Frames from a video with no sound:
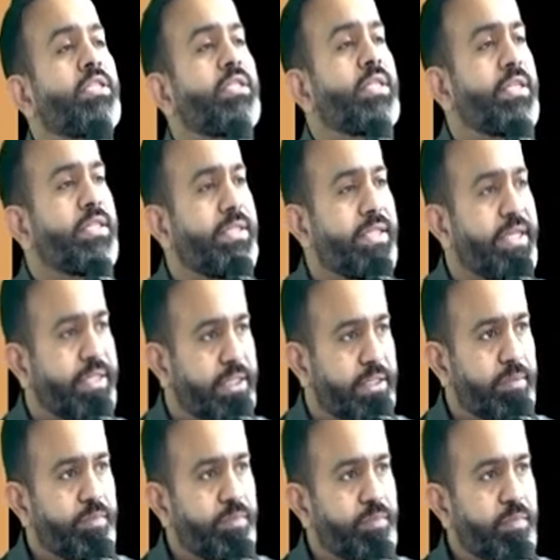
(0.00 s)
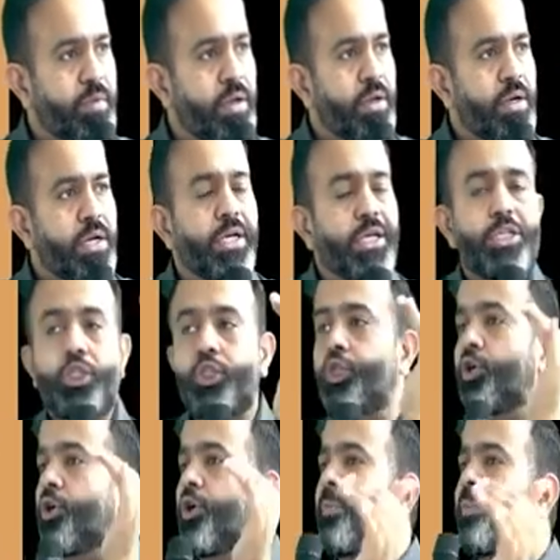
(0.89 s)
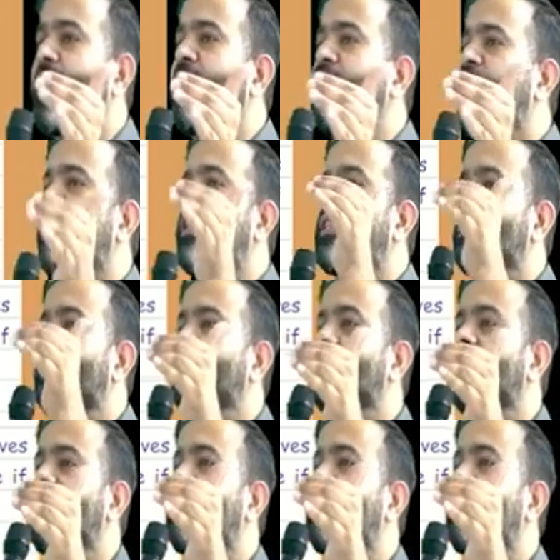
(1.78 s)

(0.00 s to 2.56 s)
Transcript: receipt should be within the